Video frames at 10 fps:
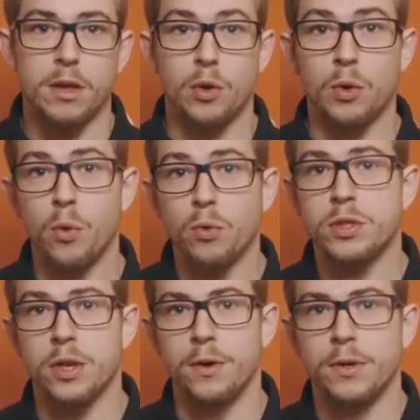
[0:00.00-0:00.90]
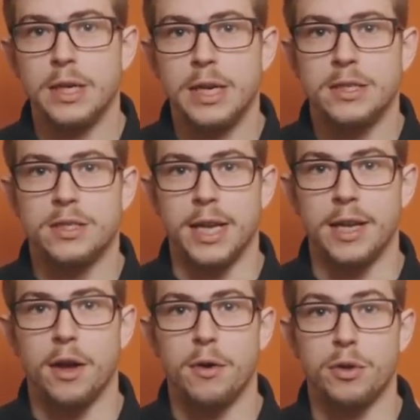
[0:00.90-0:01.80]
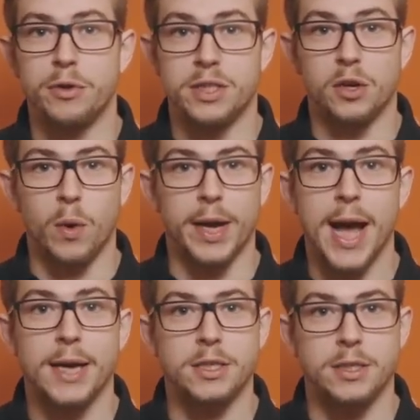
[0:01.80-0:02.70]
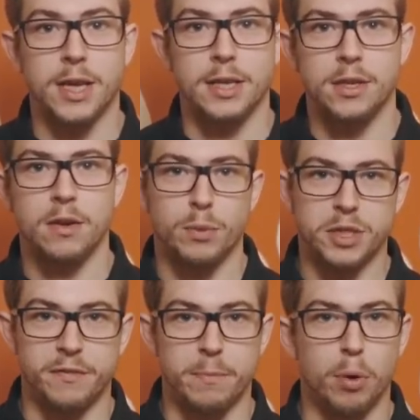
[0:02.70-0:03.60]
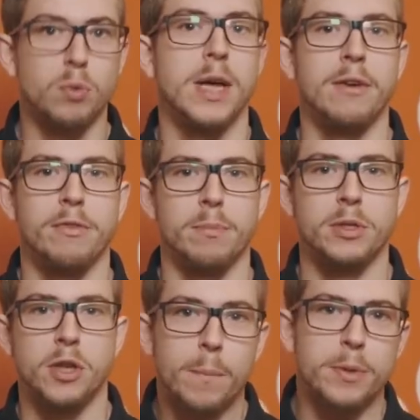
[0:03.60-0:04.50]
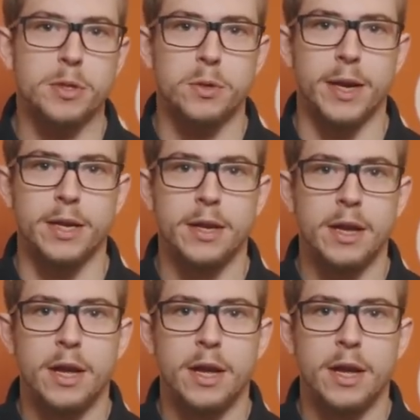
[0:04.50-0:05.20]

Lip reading: You can also see, using the Quick Action Center, which if you pull down from the top of the screen,